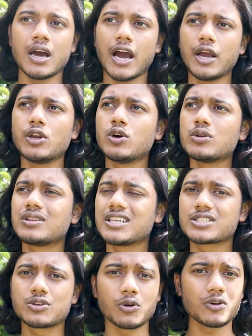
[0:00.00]
I know
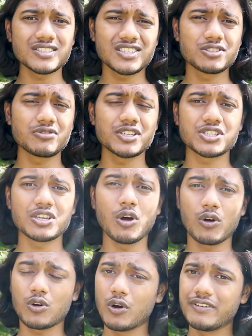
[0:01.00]
this current situation
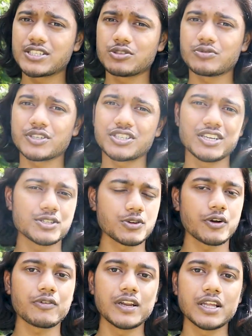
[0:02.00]
or COVID situation is
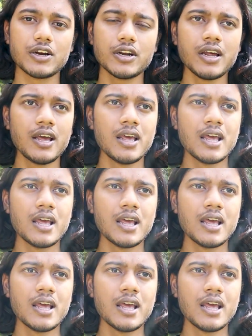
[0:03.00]
not really good,